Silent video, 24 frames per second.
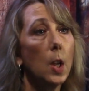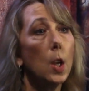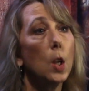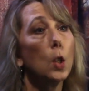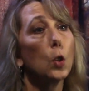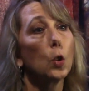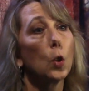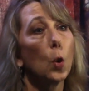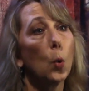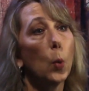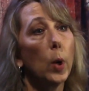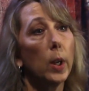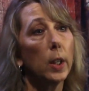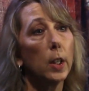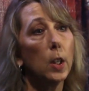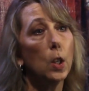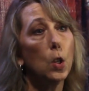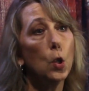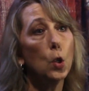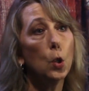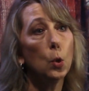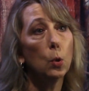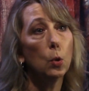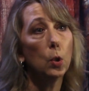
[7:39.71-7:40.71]
So what can
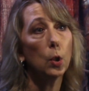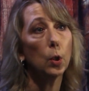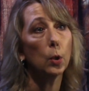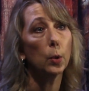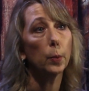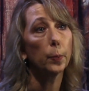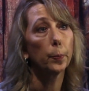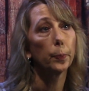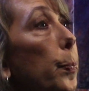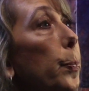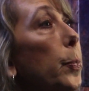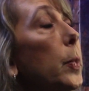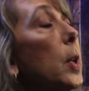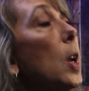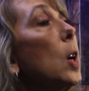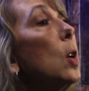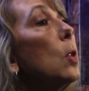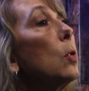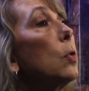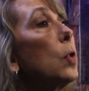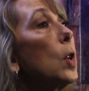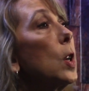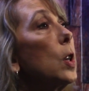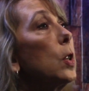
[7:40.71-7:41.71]
you do?
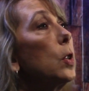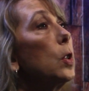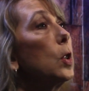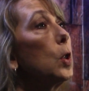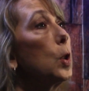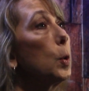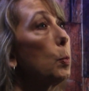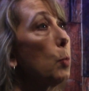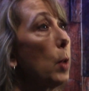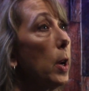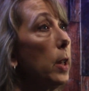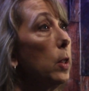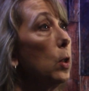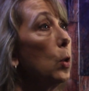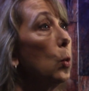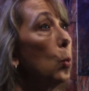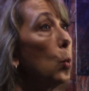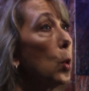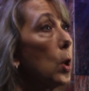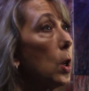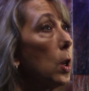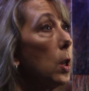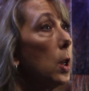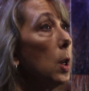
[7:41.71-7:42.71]
First, spread the
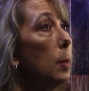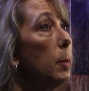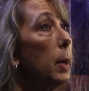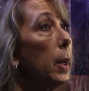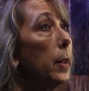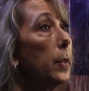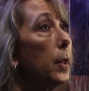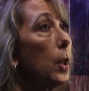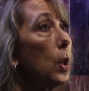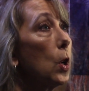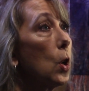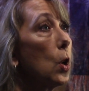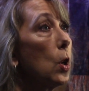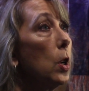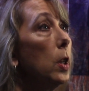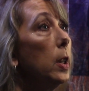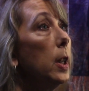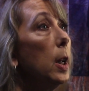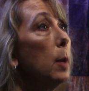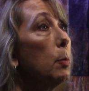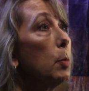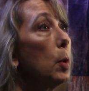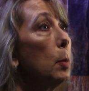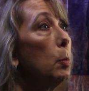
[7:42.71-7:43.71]
word about the current
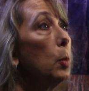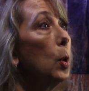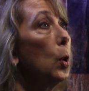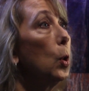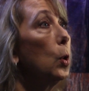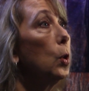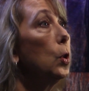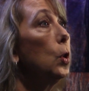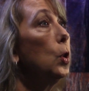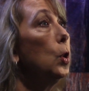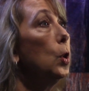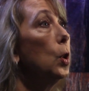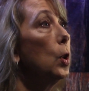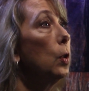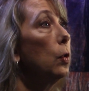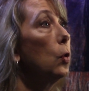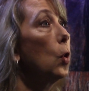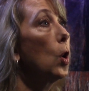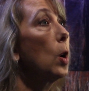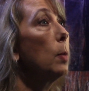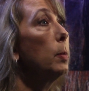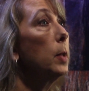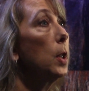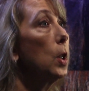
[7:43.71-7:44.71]
and proposed
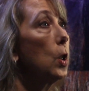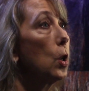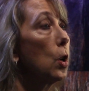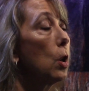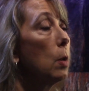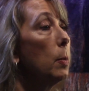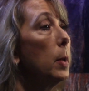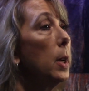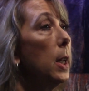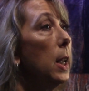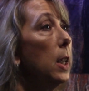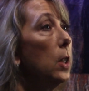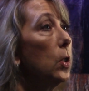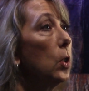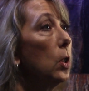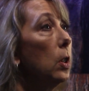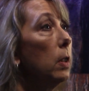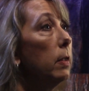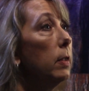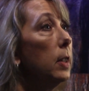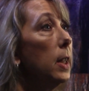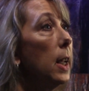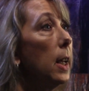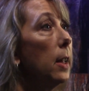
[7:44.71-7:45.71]
Uniform Determination
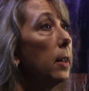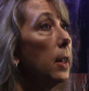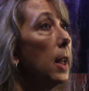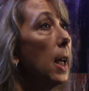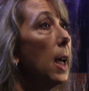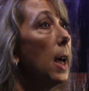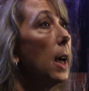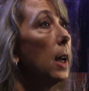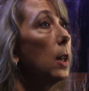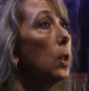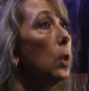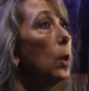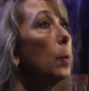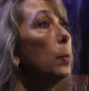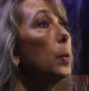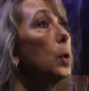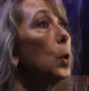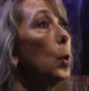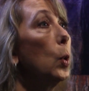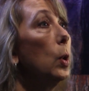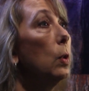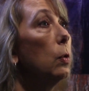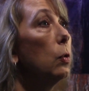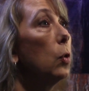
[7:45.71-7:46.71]
of Death Act,
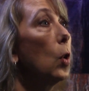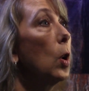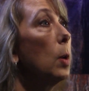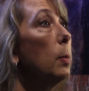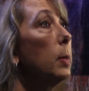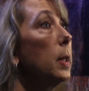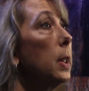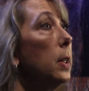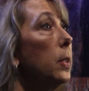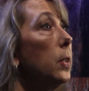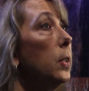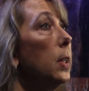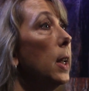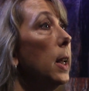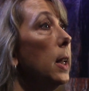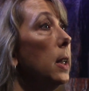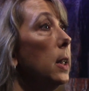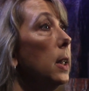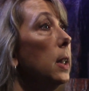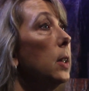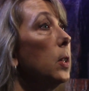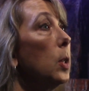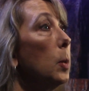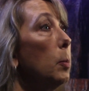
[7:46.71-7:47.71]
so informed consent
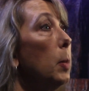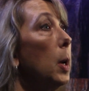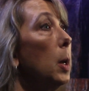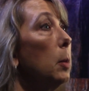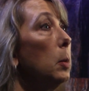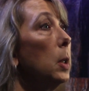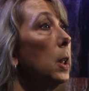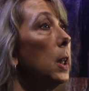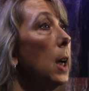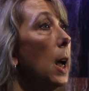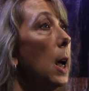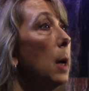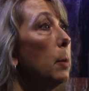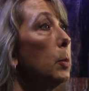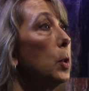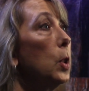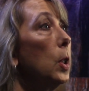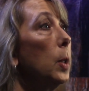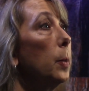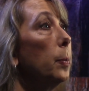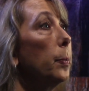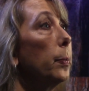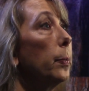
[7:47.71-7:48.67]
is a public option.